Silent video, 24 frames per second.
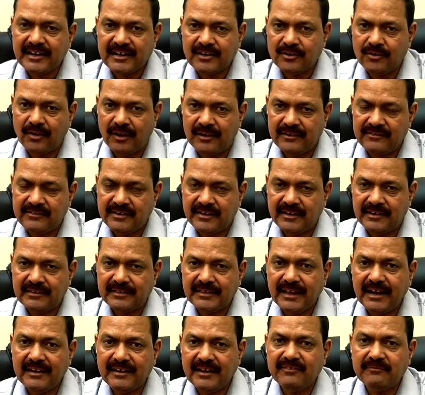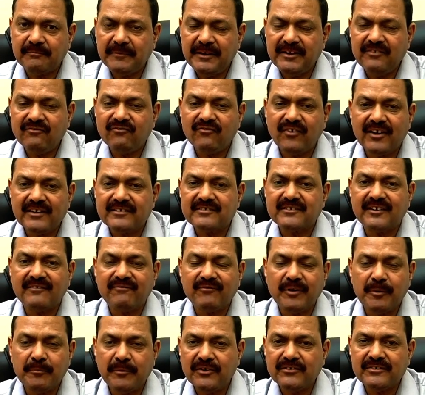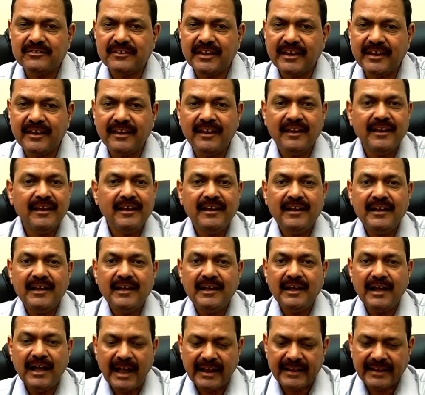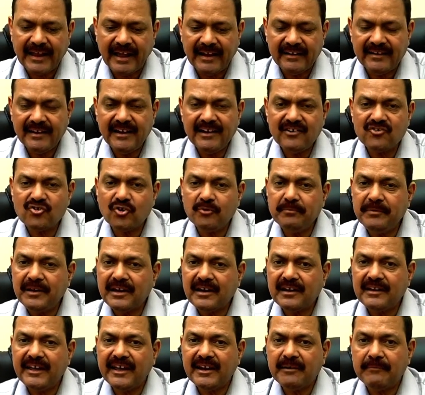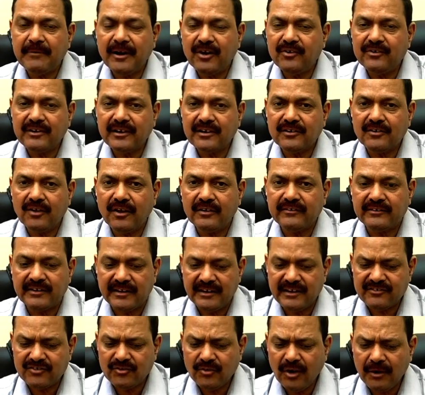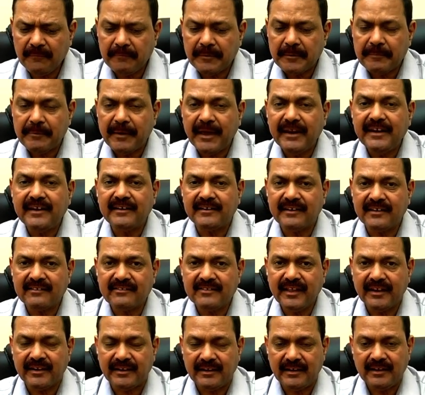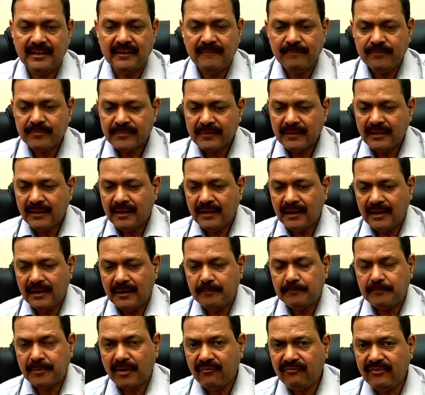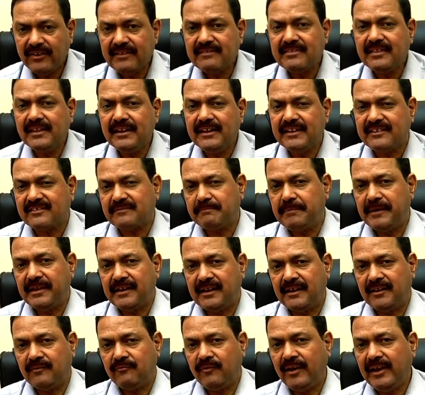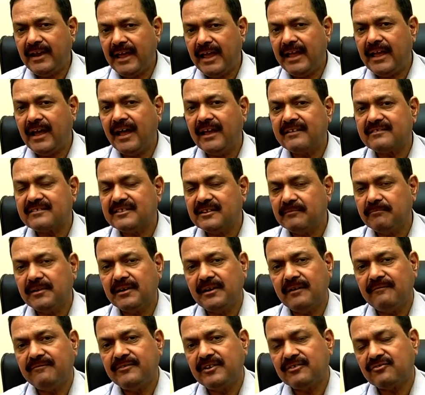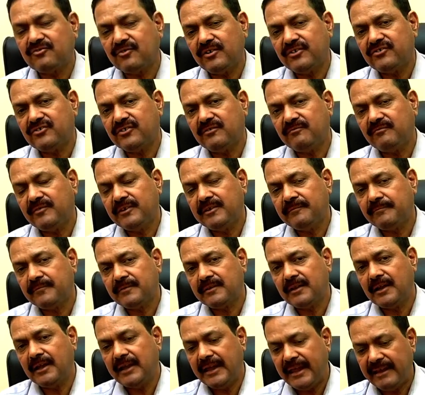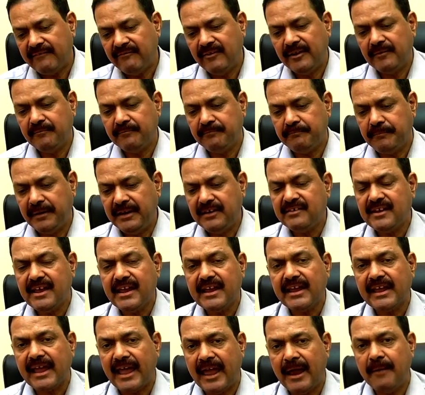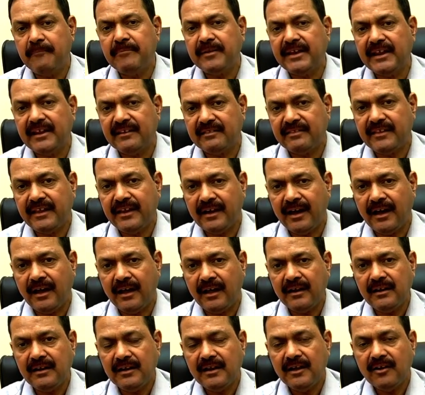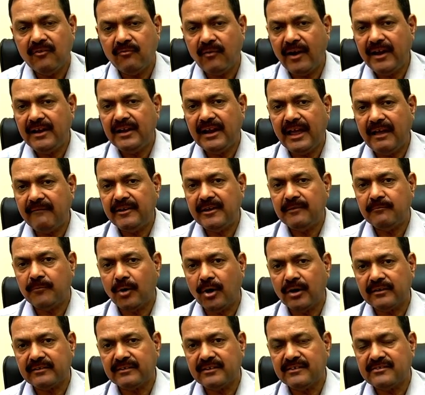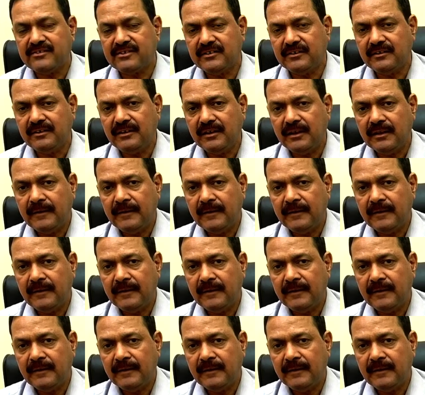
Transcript: technology. That does mean first and foremost thing, a candidate should be clear about technology. It's not preparing dictionary. Professionally speaking, when I ask number of this question, if in BTech, MTech they are, while having mock session